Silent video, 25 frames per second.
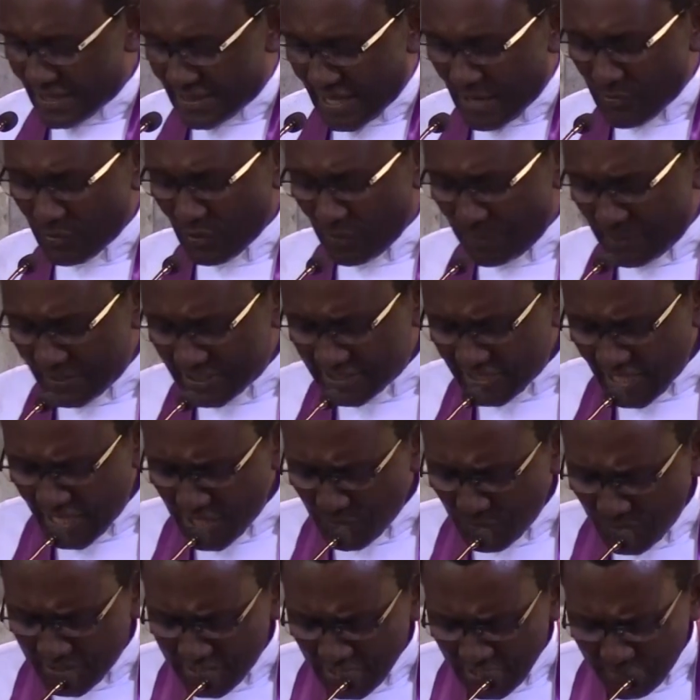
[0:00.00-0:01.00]
"They will be
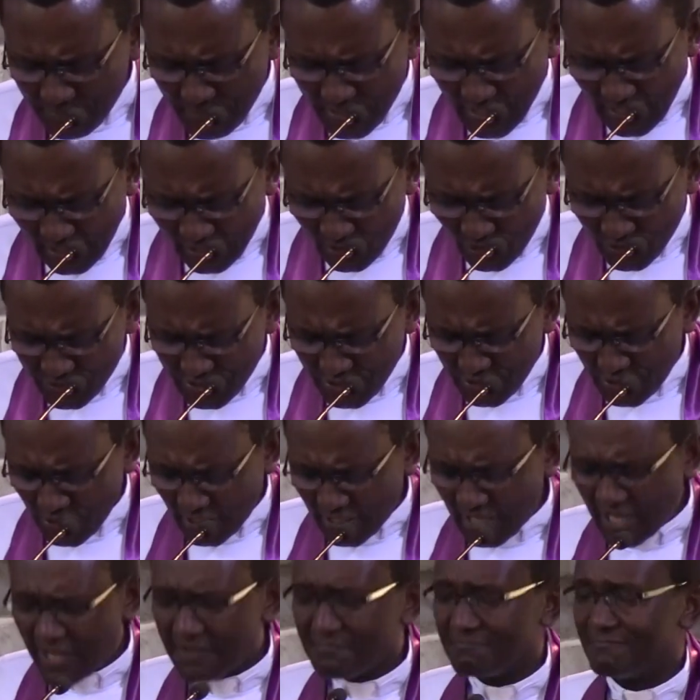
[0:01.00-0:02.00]
saying, 'We did miracles in
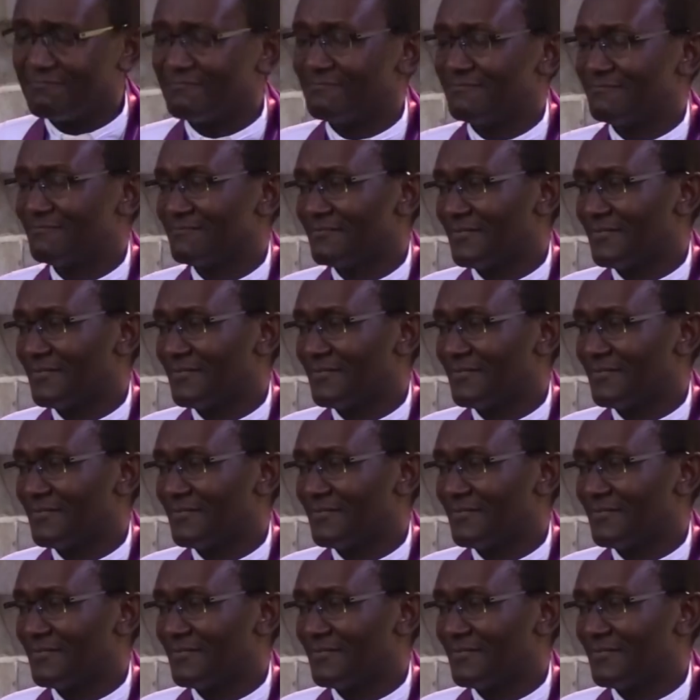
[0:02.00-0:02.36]
your name.'"